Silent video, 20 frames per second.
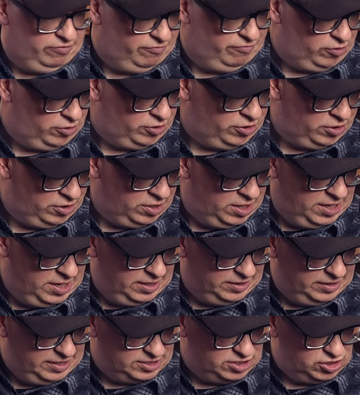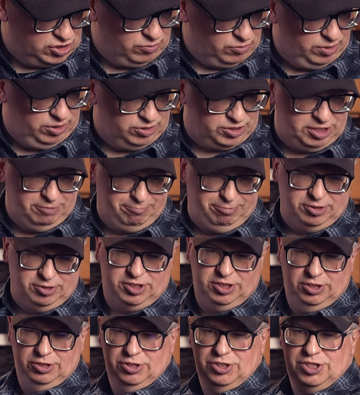converter, this is a real simple
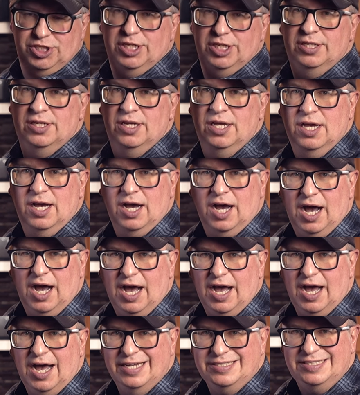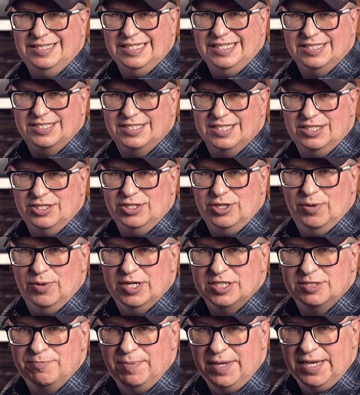solution. A decent
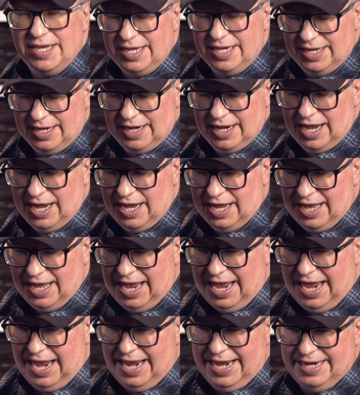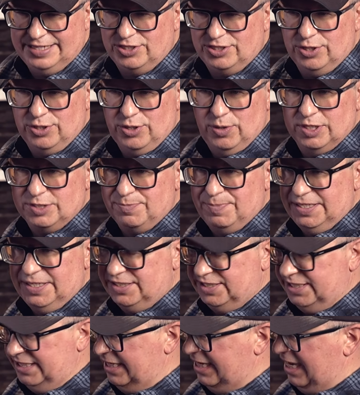USB-A to
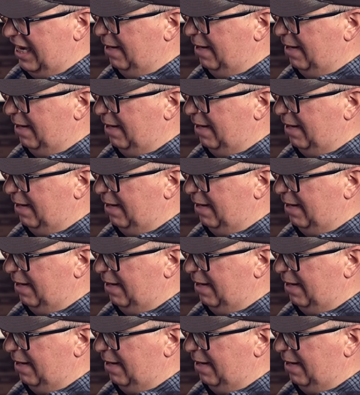USB-C